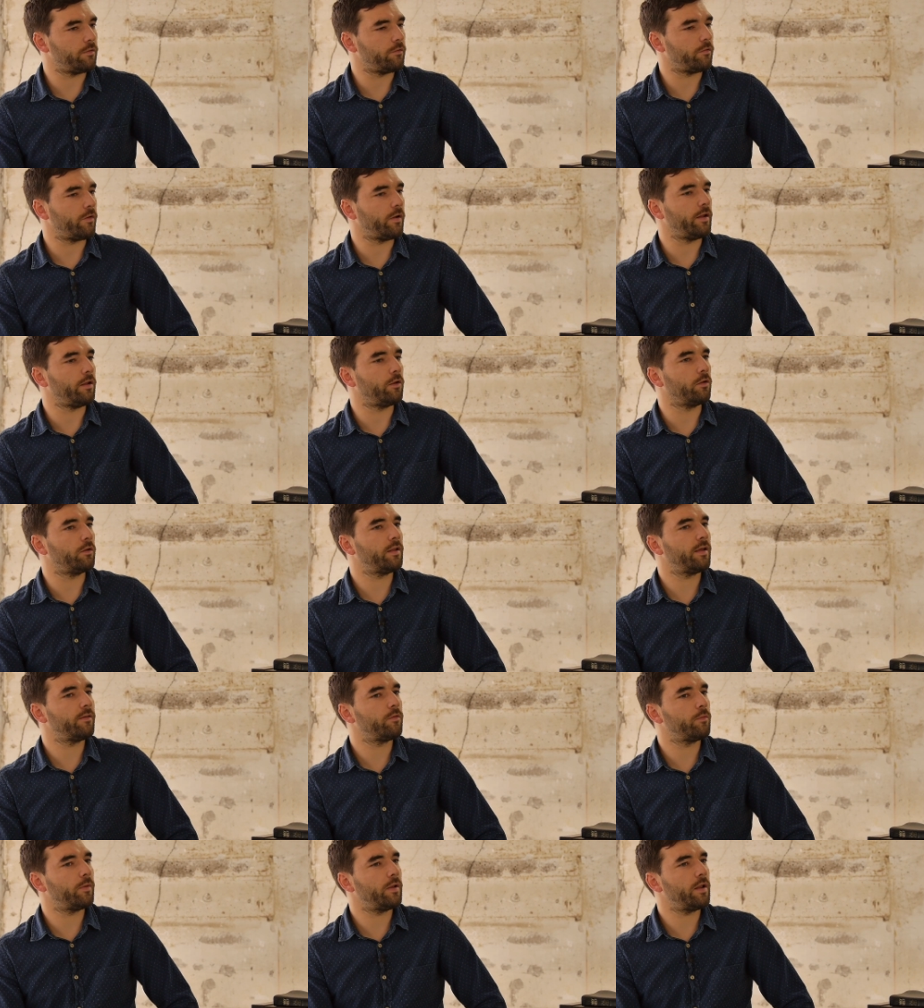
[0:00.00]
is very good,
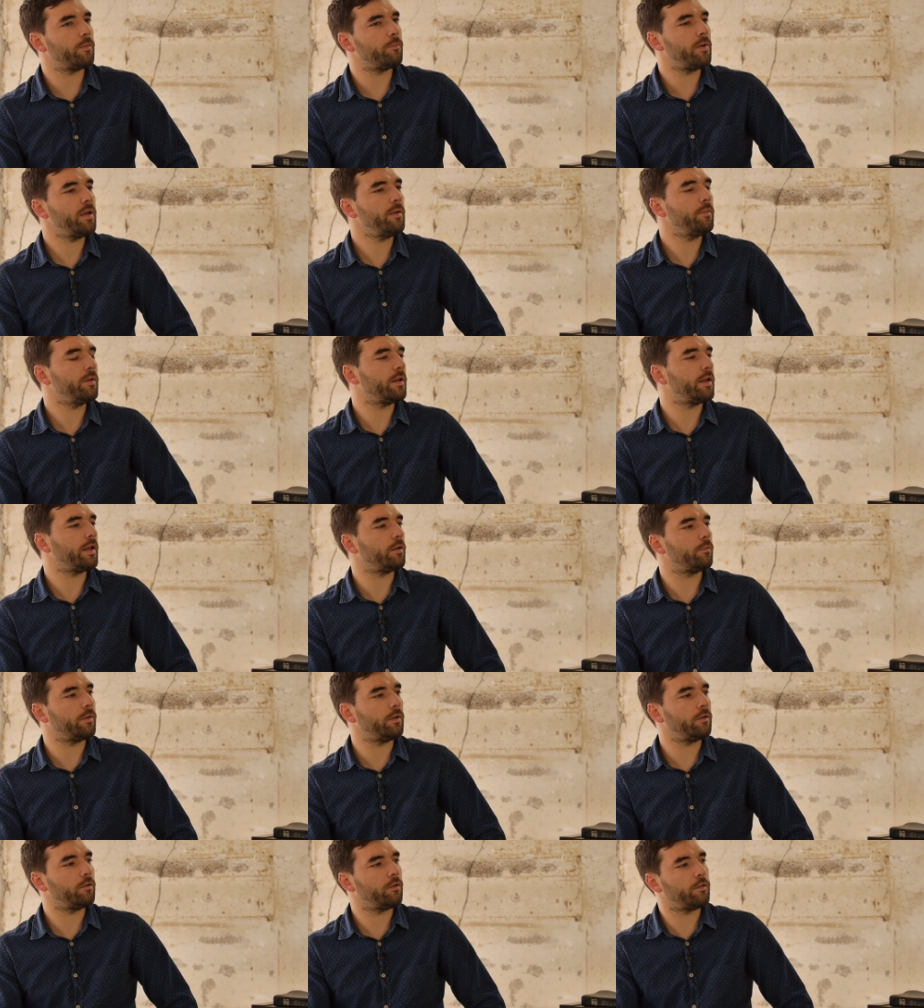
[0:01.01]
David, but it may be a little
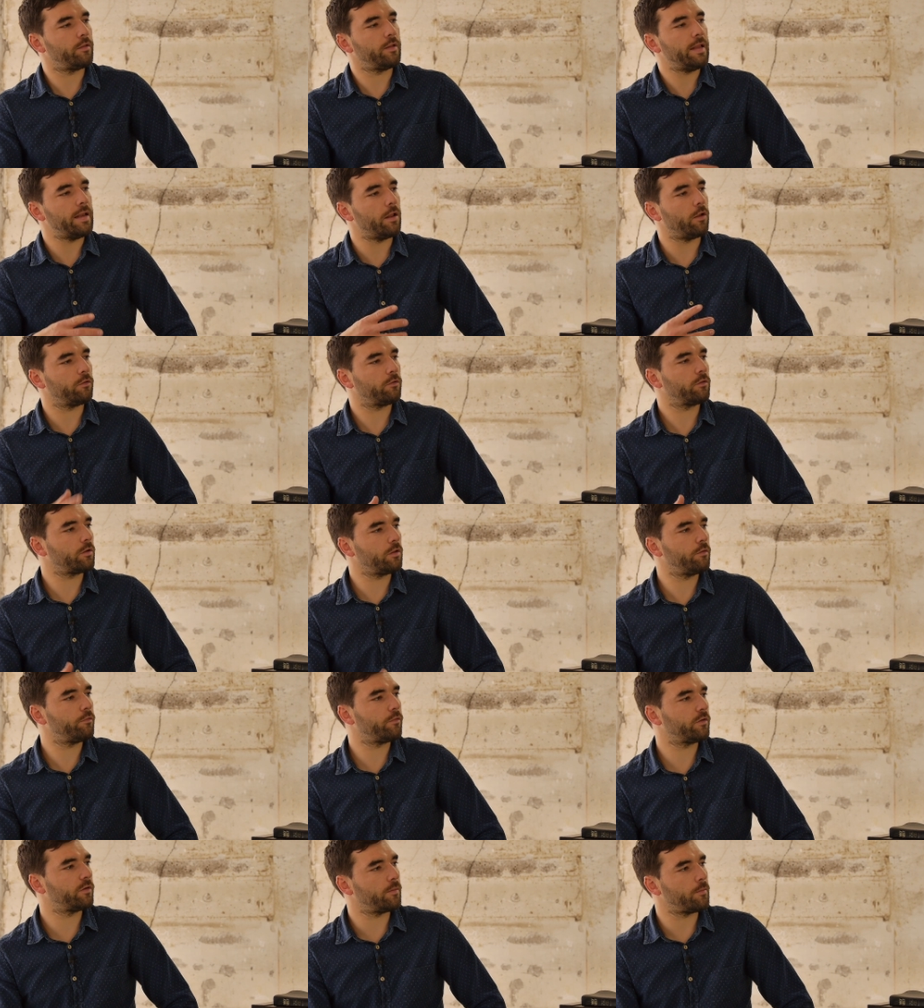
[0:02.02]
bit theological
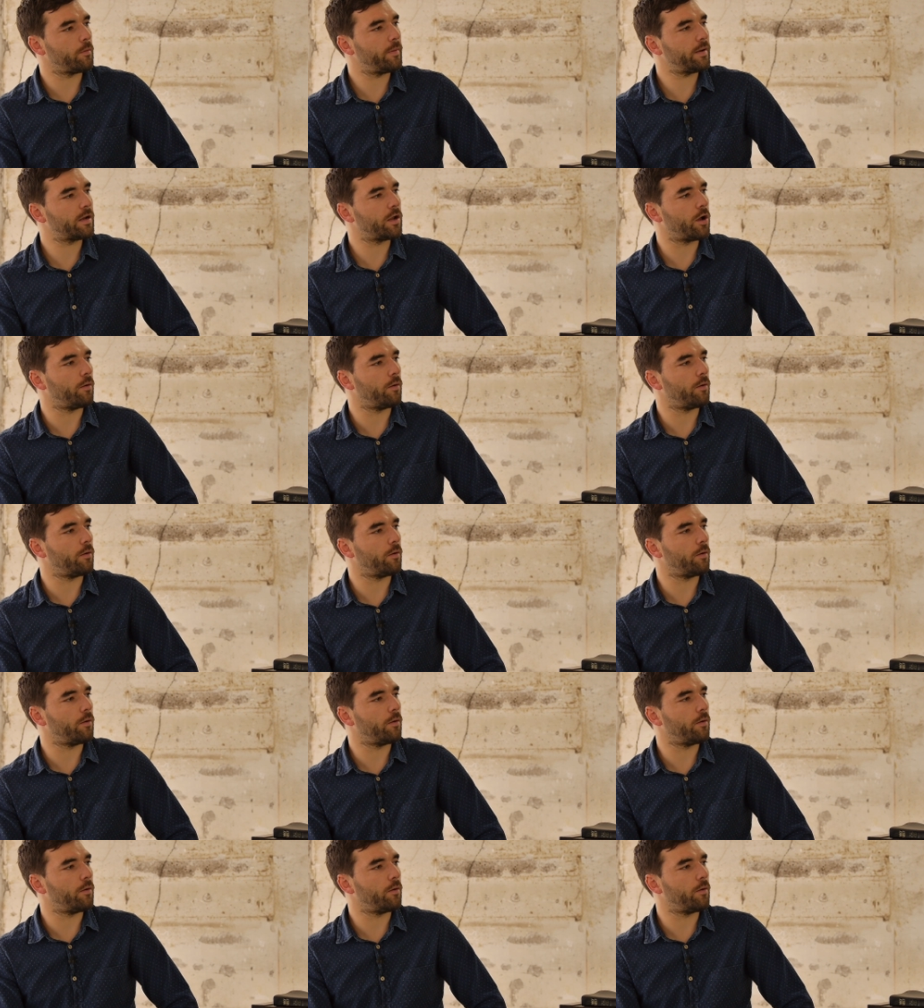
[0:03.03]
for some, a bit